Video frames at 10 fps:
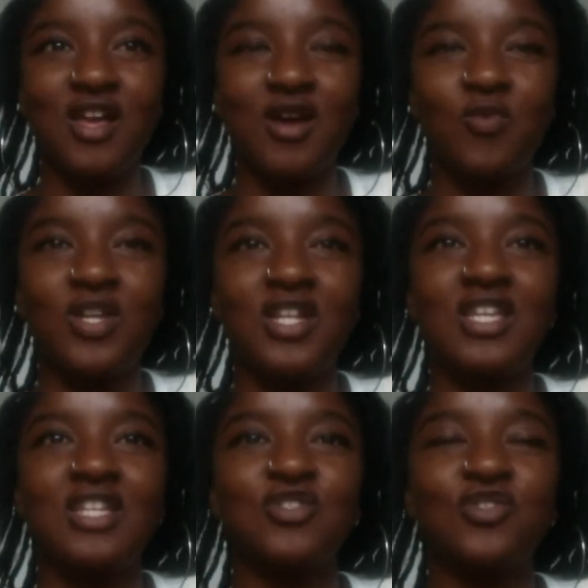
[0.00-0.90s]
we
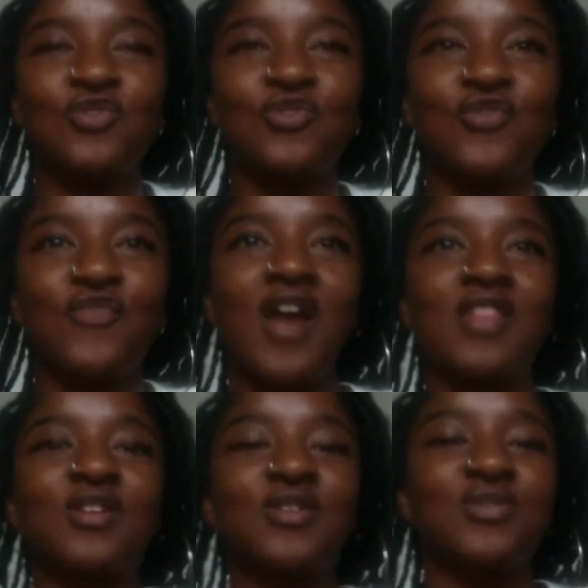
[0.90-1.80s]
need to
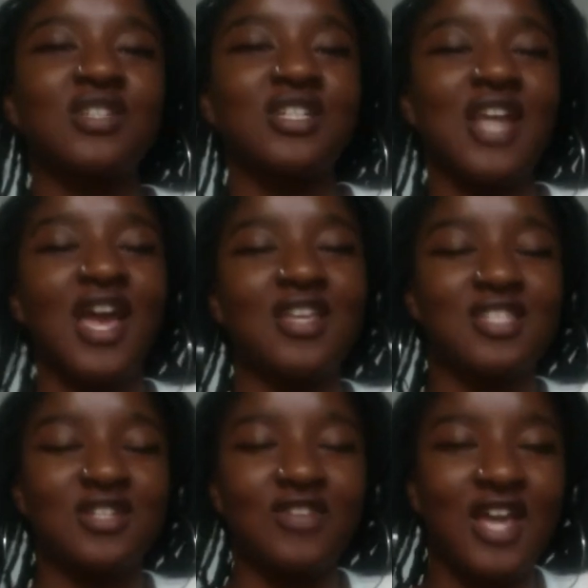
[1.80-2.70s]
follow the
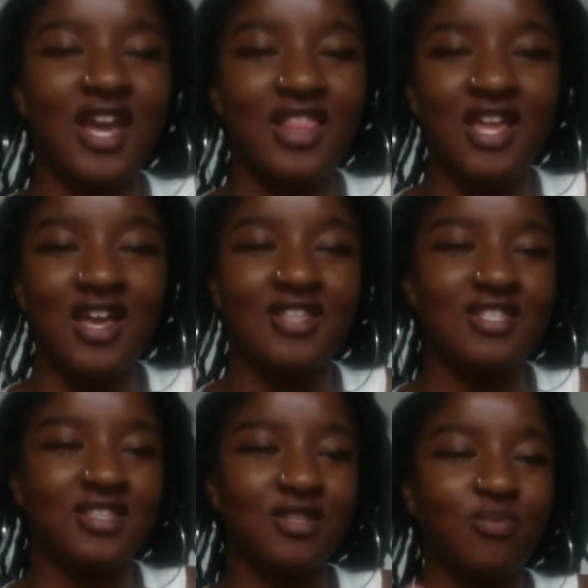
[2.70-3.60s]
dietary guidelines
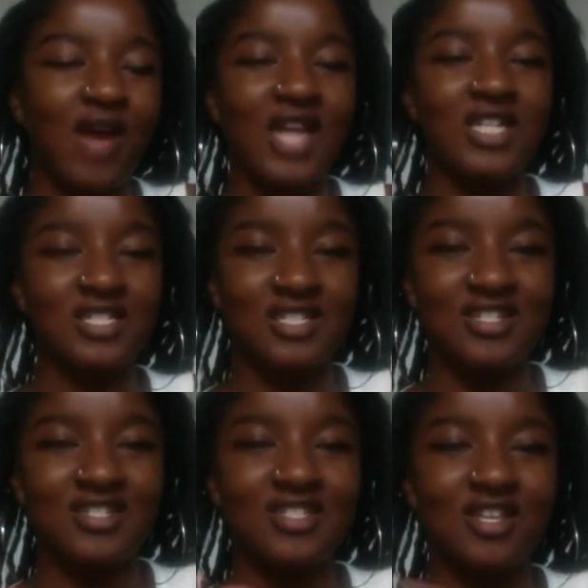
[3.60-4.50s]
and the
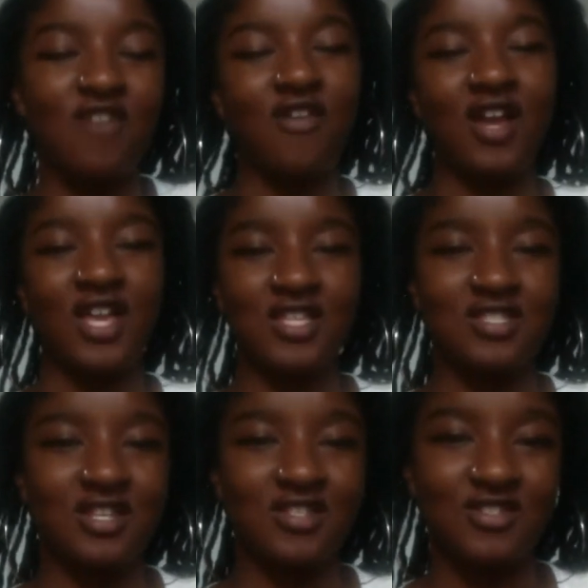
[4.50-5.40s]
practices of our
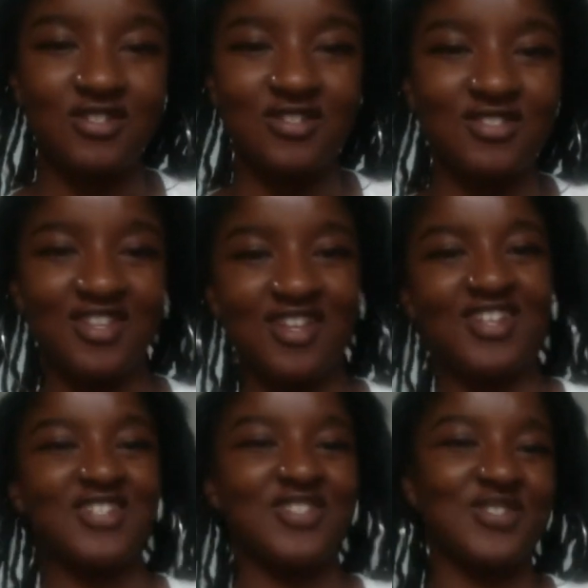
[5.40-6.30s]
ancestors.
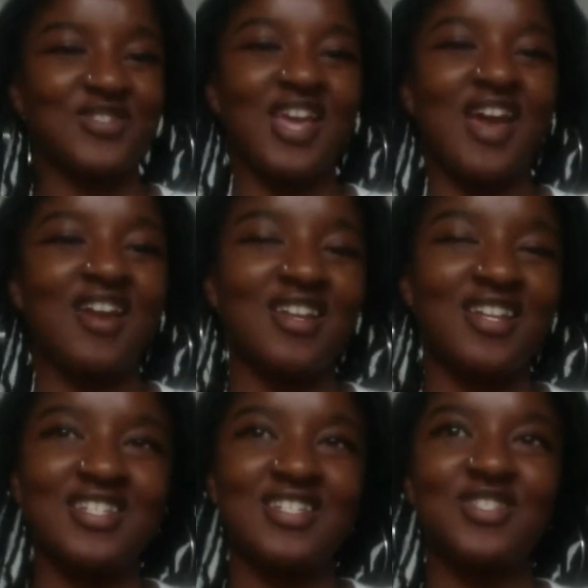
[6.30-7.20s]
So that
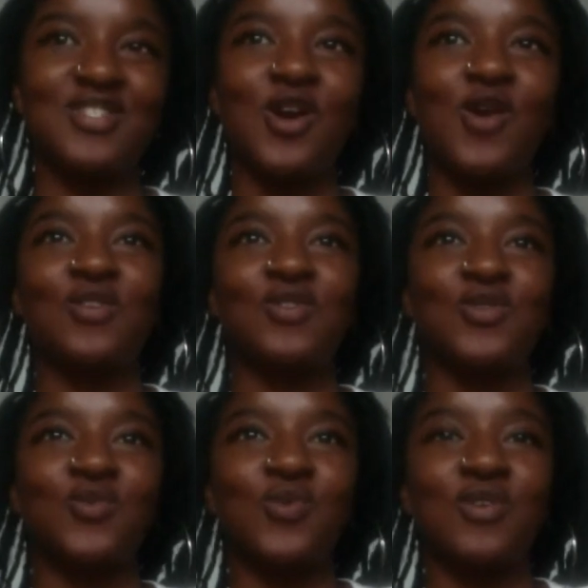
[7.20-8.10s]
is going
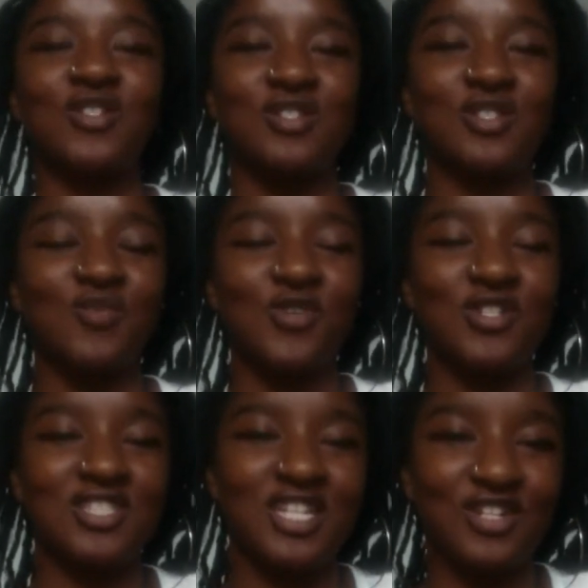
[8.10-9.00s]
towards the more
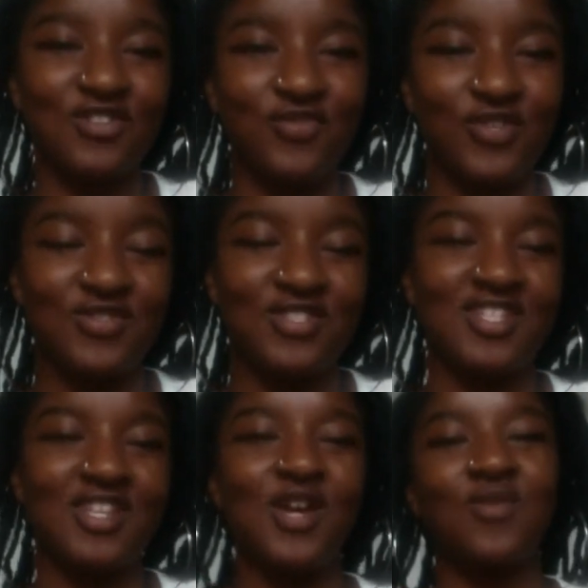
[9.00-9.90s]
seeded fruits
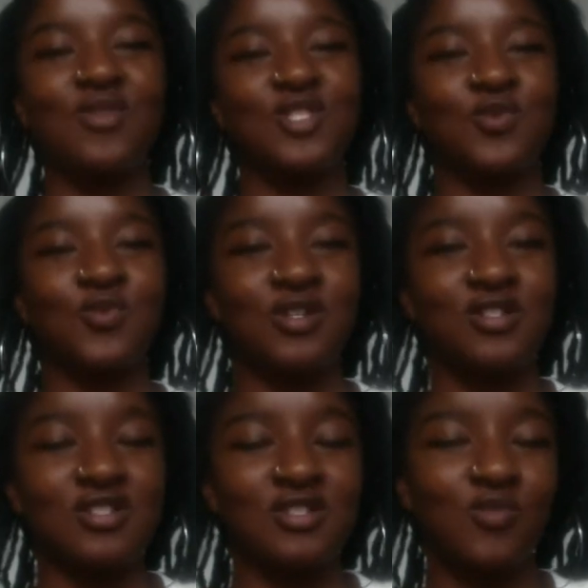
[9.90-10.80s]
and going
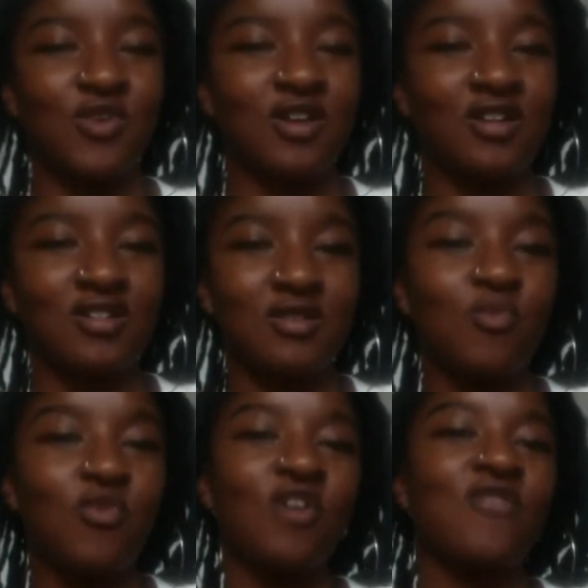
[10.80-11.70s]
towards the
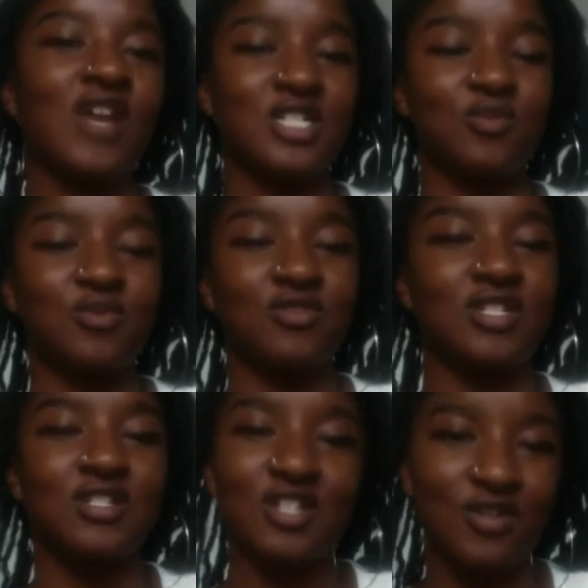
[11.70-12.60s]
more vegetables
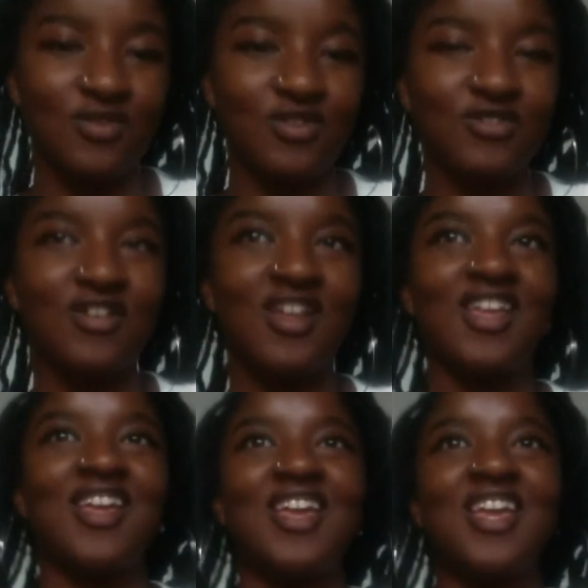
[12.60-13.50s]
in general.
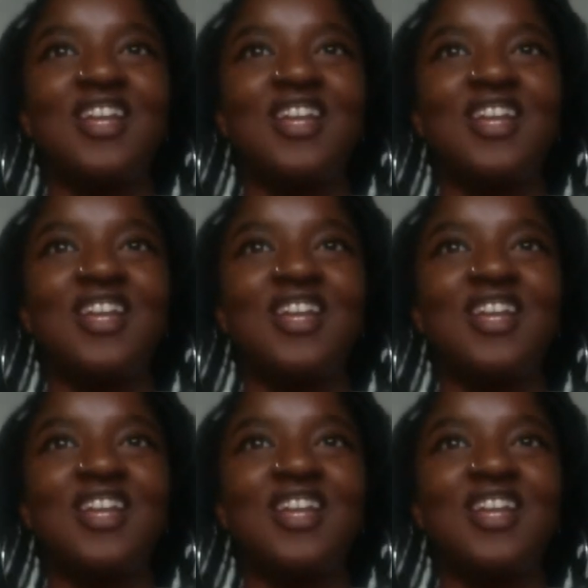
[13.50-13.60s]
And